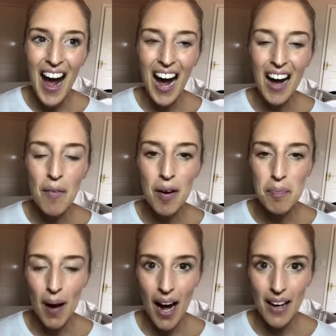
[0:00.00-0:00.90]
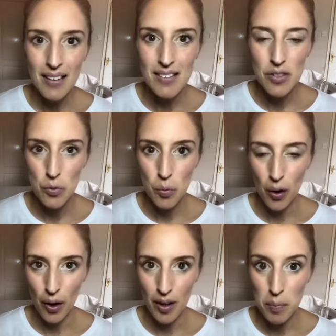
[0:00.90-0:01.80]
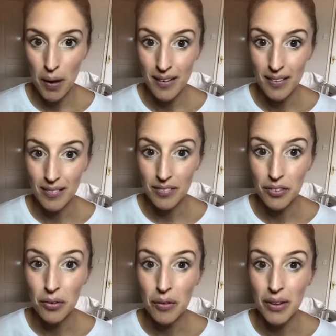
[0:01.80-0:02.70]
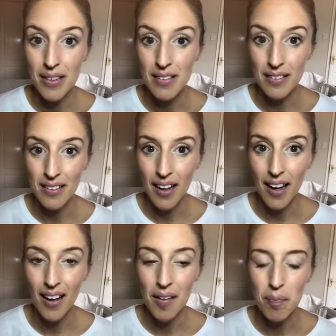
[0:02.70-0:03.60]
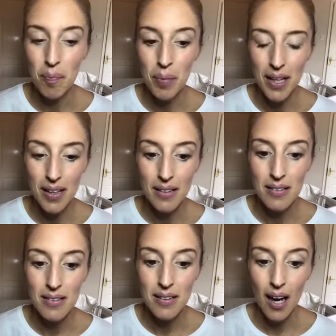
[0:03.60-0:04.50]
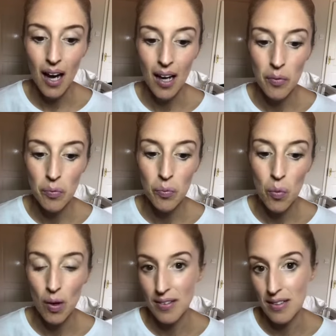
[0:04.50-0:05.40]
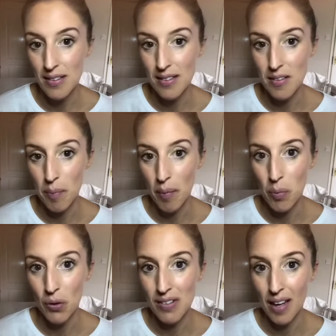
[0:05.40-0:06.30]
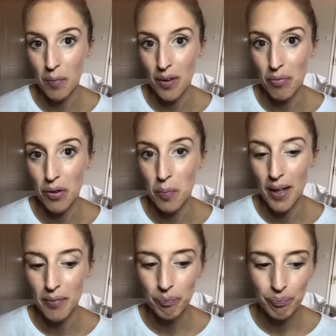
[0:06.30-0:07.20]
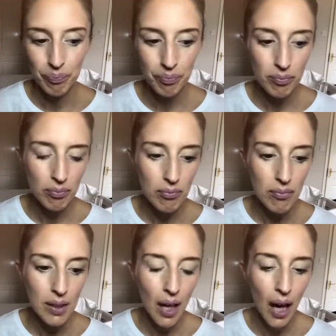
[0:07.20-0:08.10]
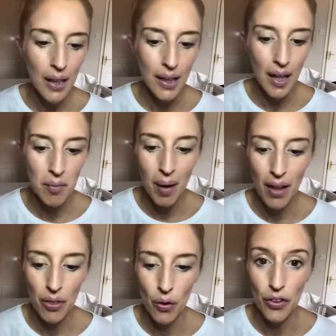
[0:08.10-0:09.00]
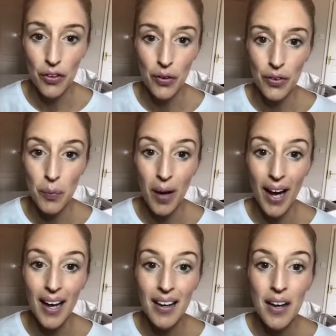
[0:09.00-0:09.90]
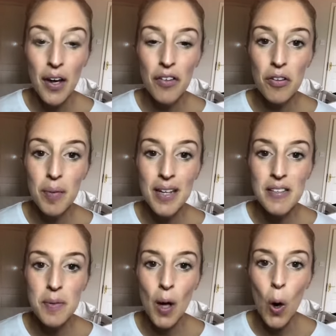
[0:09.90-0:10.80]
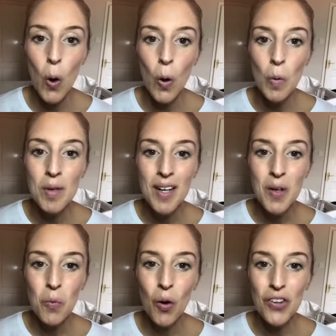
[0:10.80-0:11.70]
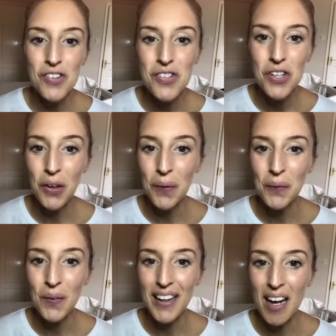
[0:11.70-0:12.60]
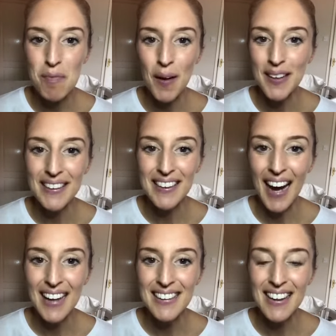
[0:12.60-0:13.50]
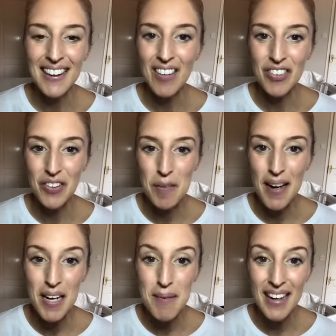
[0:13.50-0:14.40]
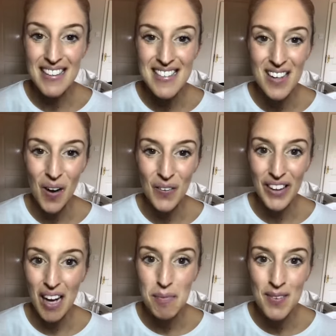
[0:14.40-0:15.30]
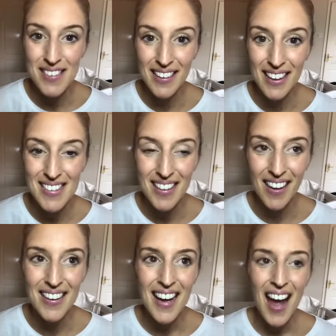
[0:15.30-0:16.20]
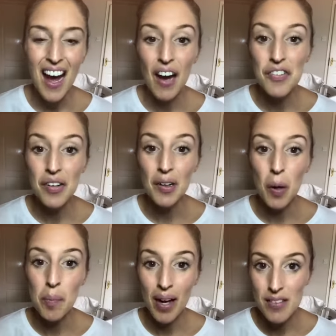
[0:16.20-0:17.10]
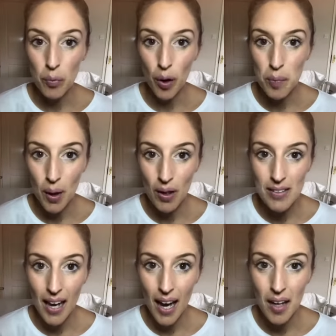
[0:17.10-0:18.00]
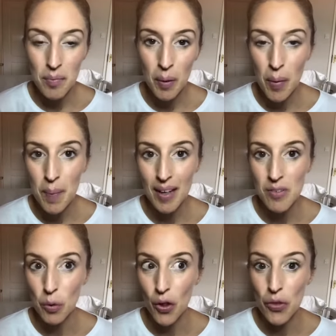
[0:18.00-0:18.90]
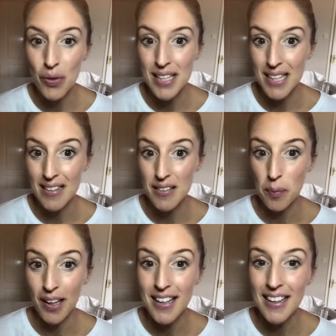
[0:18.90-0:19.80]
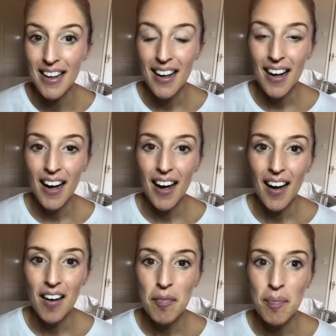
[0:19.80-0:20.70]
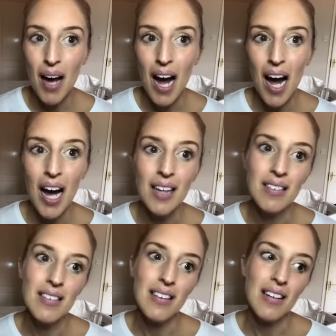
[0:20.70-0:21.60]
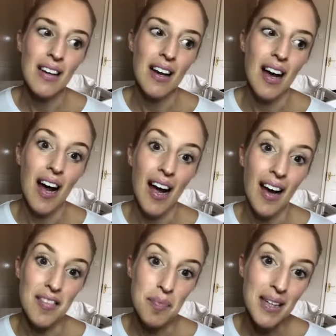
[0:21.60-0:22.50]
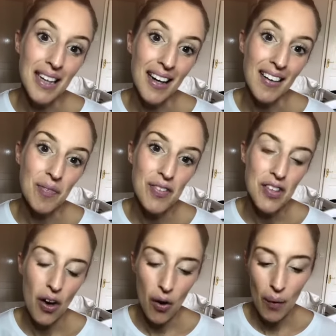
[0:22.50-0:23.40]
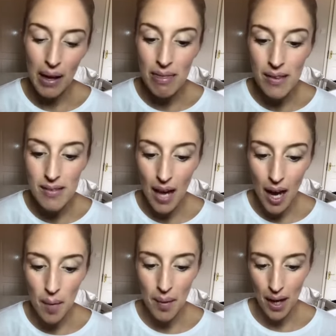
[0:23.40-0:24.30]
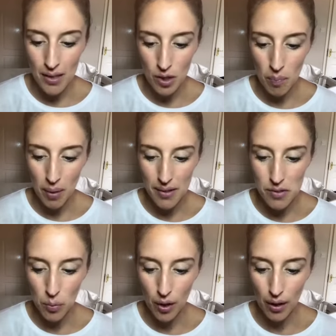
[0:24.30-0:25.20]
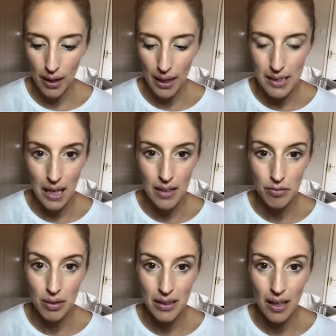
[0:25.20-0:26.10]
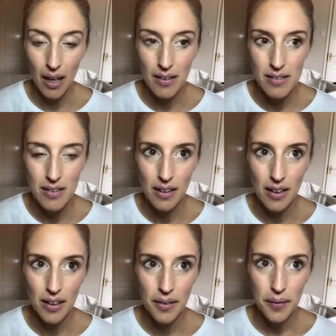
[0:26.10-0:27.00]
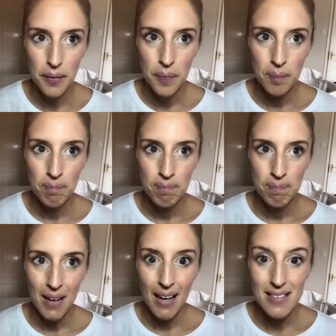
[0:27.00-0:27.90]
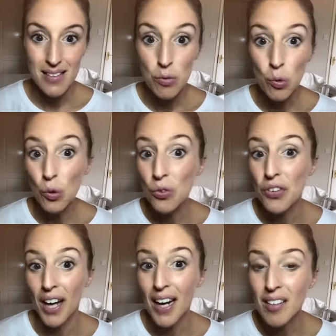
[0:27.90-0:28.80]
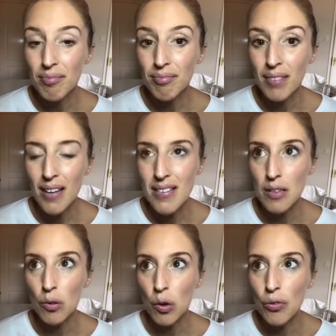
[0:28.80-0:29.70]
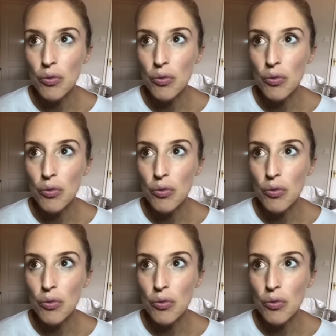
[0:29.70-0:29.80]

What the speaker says: I went back to work pregnant for a reason, because I wanted to spend more time with Ruby. And I thought that the only way for me to be at home was to get pregnant again and have another baby. So 9 months later, after I'd gone back to work part-time, I went back to work 3 days a week, and I had Millie. So in the time that I'd gone back to work, I'd kind of realised that I still loved it. I still loved